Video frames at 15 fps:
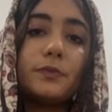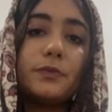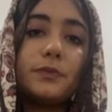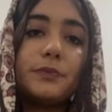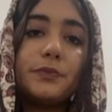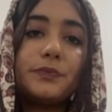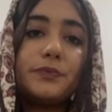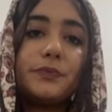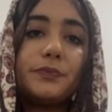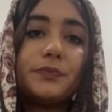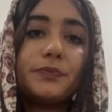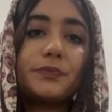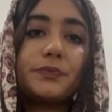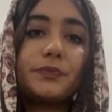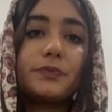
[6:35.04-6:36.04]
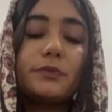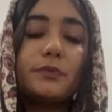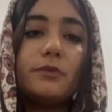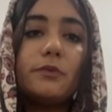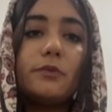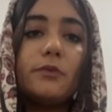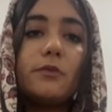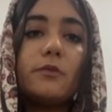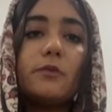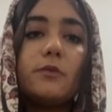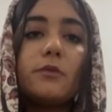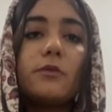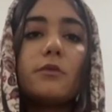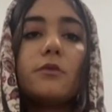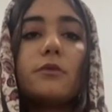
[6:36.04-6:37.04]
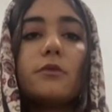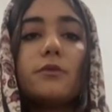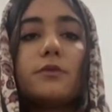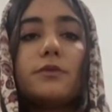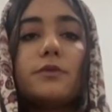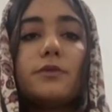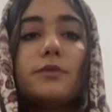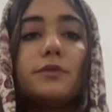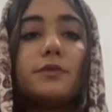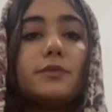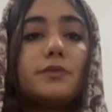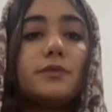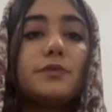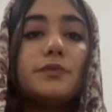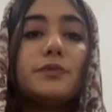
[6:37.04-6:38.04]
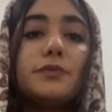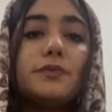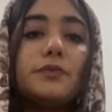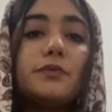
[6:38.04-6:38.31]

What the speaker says: (not speaking)